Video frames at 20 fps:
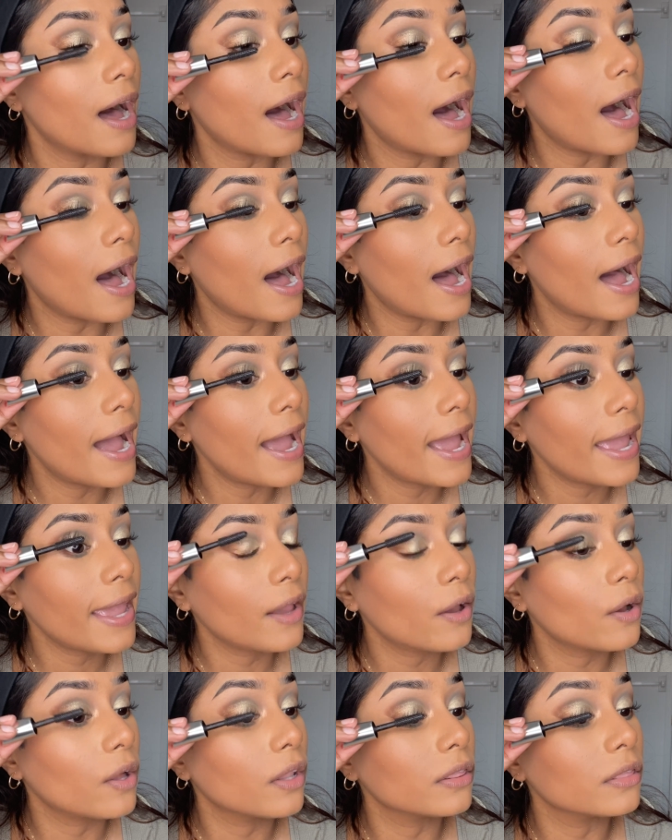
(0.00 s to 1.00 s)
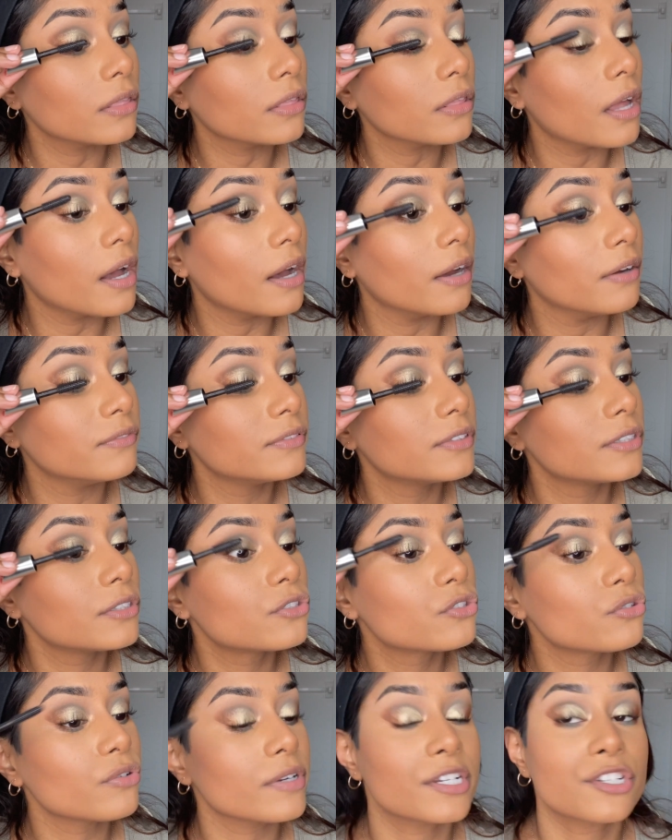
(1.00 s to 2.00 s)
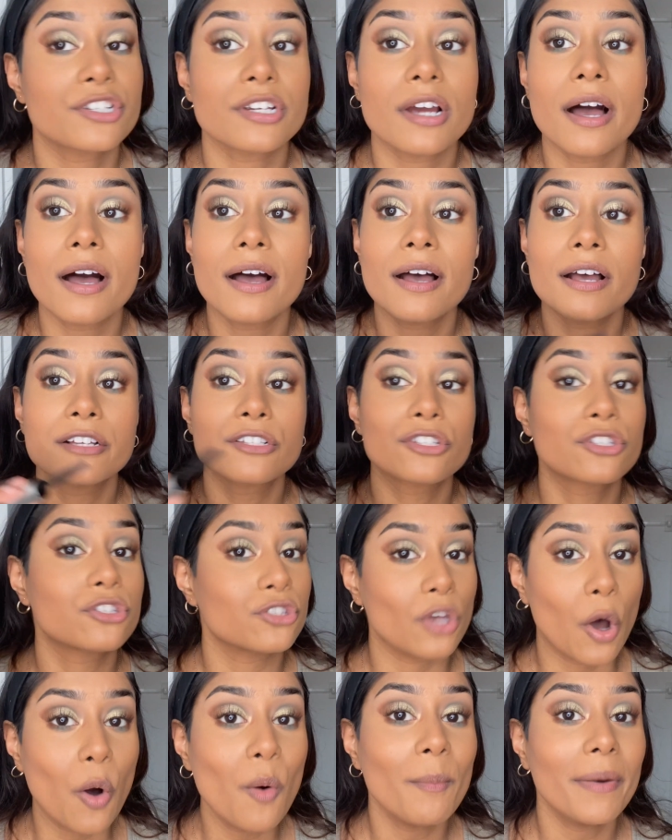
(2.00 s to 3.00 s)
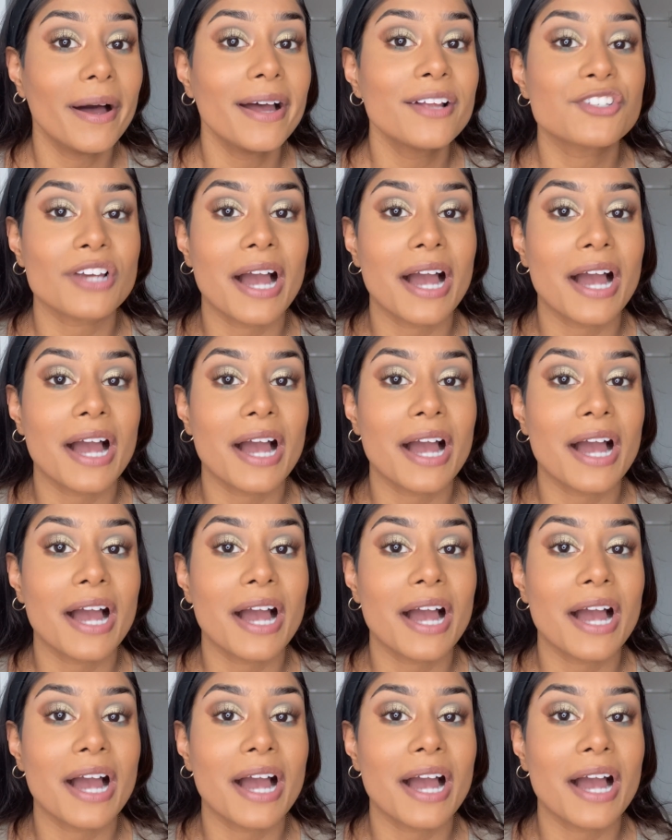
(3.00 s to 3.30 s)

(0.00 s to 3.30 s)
I loved Trisha so much.